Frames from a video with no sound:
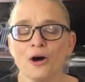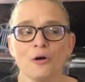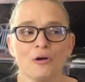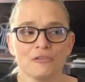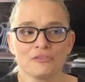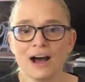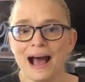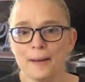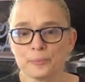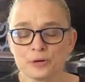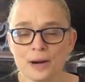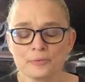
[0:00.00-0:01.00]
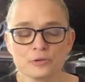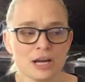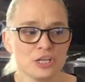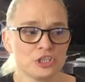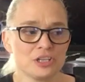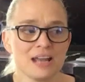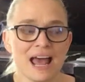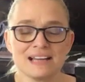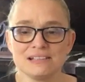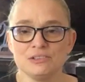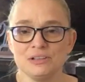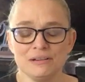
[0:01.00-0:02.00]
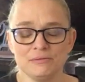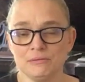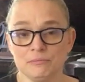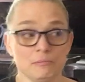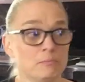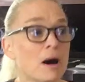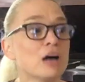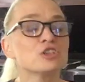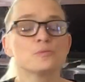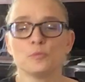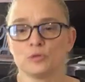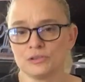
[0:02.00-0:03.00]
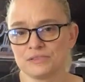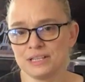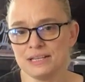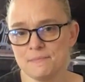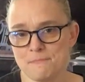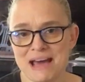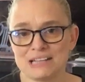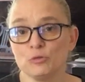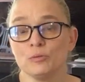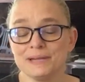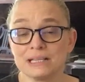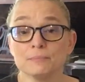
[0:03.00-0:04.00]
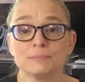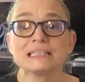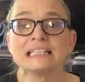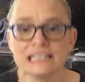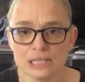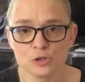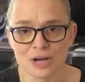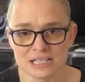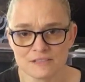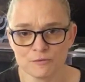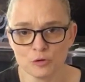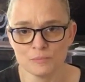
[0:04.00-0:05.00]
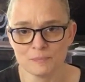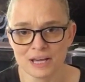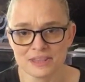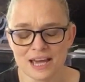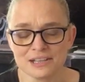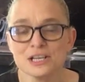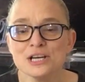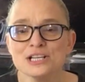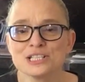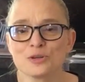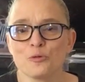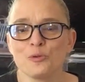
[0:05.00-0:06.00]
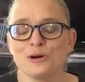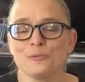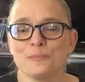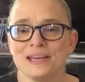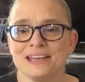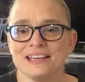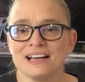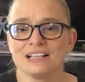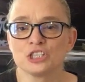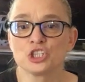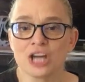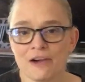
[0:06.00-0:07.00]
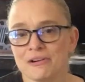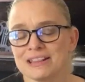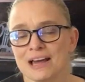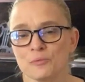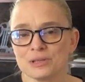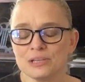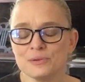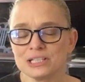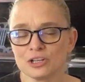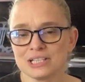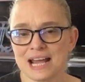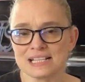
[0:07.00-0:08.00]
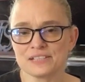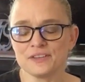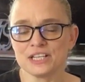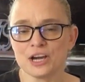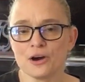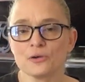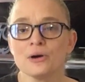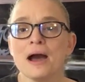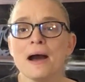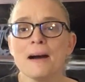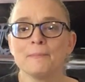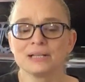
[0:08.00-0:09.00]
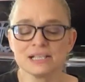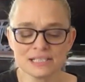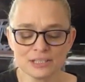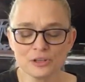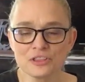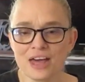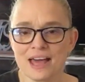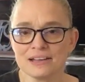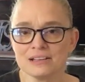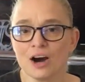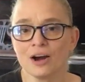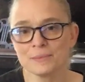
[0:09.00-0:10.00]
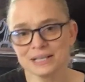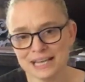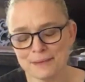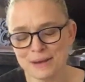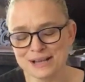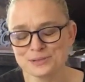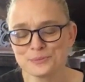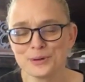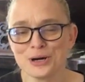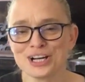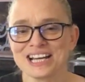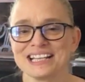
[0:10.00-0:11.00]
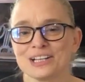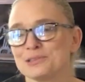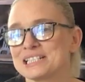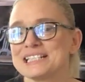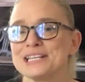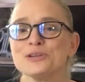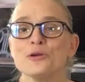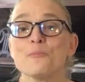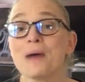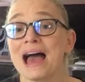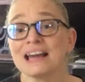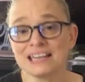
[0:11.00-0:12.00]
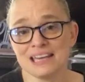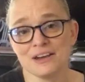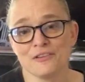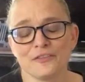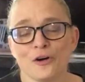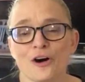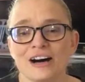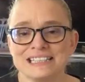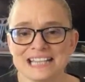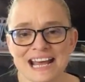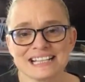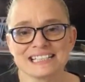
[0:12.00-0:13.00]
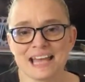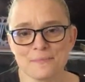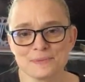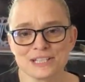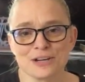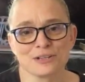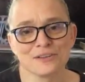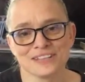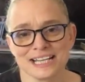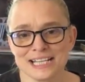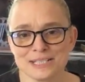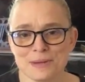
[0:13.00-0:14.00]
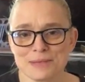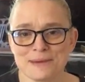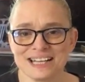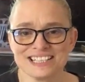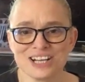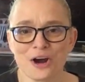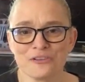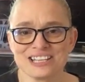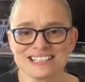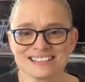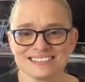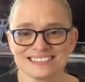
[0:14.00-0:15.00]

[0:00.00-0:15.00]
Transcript: of our preparation and much more of the manor will be completely transformed by then so we'll be uh, sharing that with you in our next video but until then I'm going to get back to work and I'll see you back here for our next episode of the Ladysmith Manor Diaries.